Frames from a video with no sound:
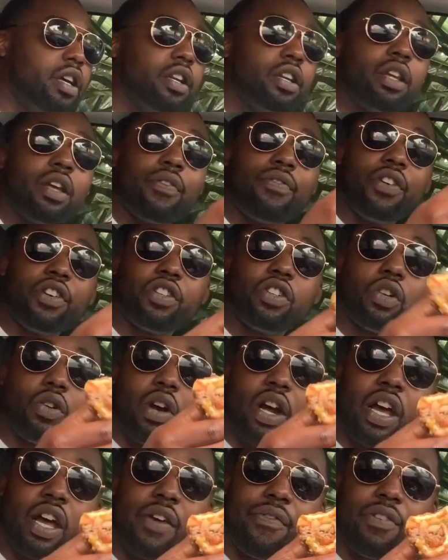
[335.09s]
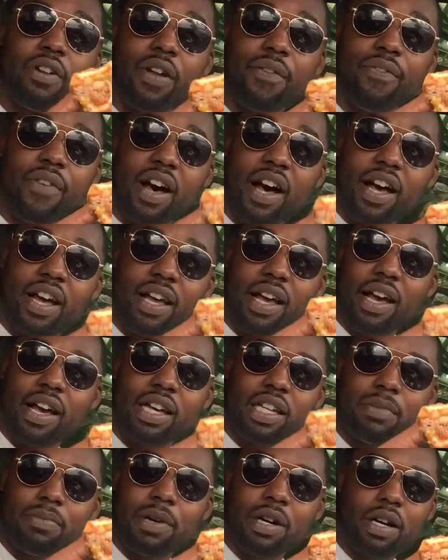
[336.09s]
The official grade for the Five
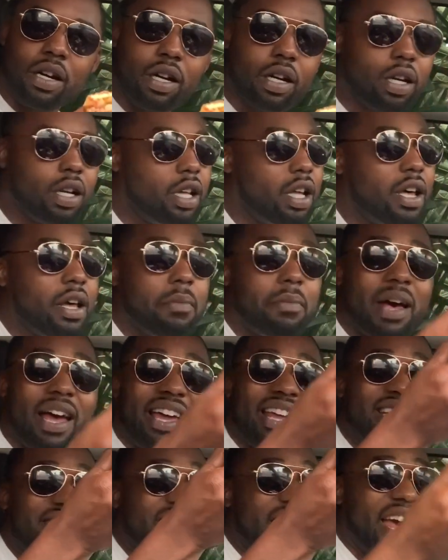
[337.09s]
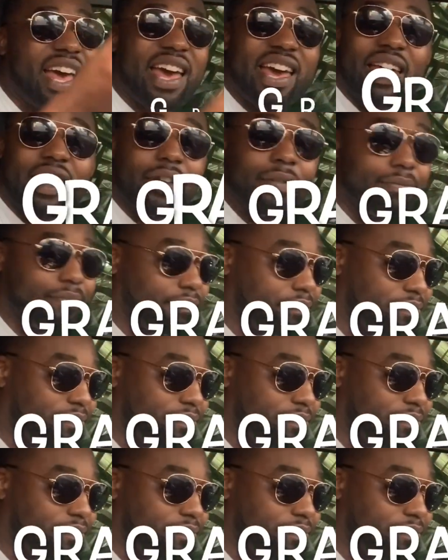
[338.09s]
Guys burger, I guess an A.